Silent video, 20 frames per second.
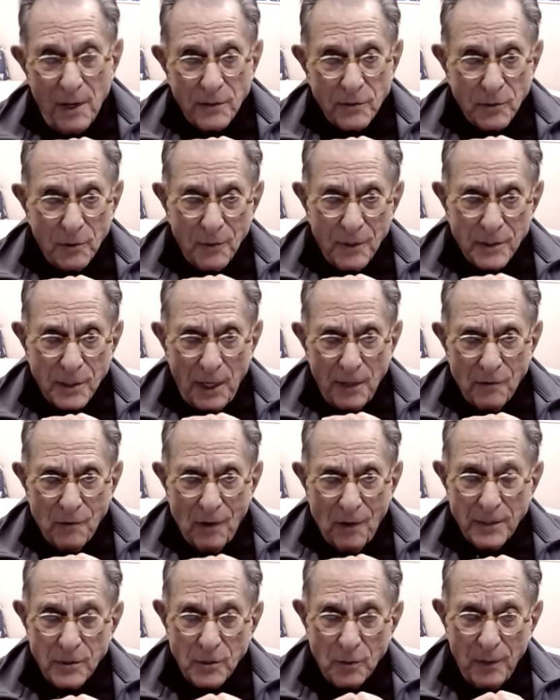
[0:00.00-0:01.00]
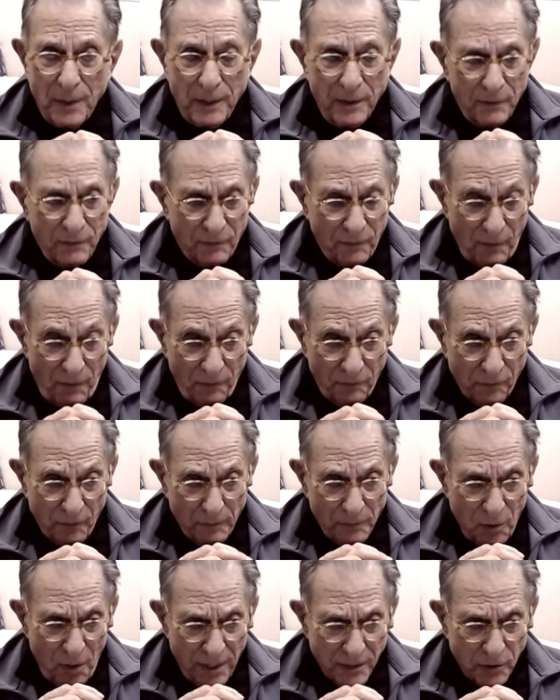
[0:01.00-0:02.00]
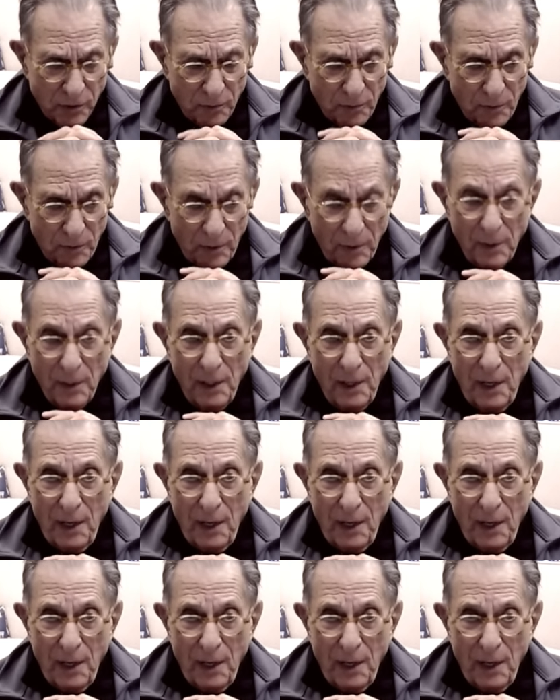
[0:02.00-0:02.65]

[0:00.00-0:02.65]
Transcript: as soon as I graduated from law school,